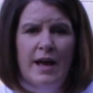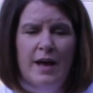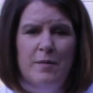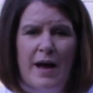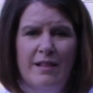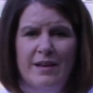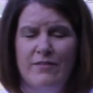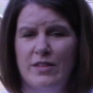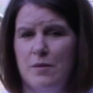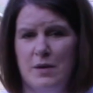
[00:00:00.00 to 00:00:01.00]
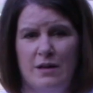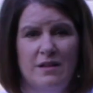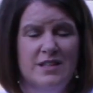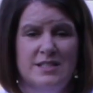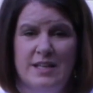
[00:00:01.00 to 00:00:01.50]
I live in the middle
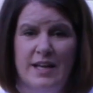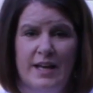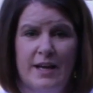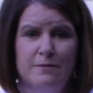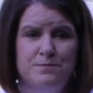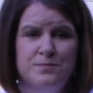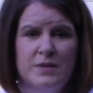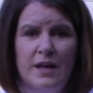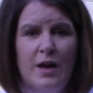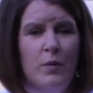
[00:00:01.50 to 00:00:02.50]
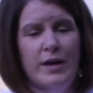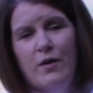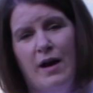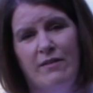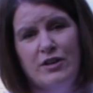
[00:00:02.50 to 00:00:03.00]
of the city, and we
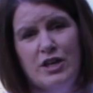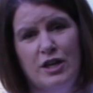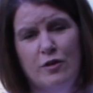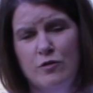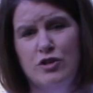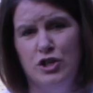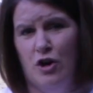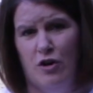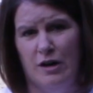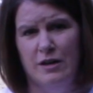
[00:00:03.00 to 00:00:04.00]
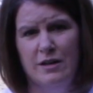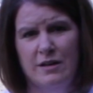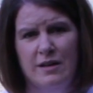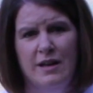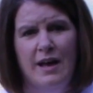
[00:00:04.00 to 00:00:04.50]
don't have a huge yard,
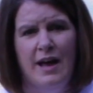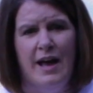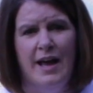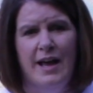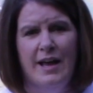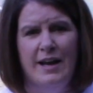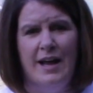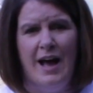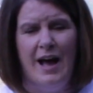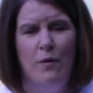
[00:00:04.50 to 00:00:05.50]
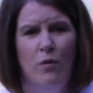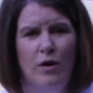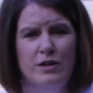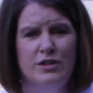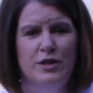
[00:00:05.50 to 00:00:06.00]
and I
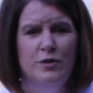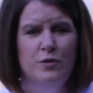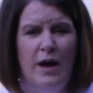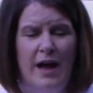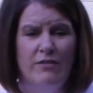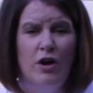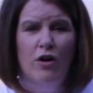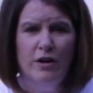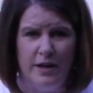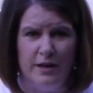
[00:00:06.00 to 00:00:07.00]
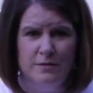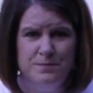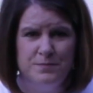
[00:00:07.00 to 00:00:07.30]
want to have a garden.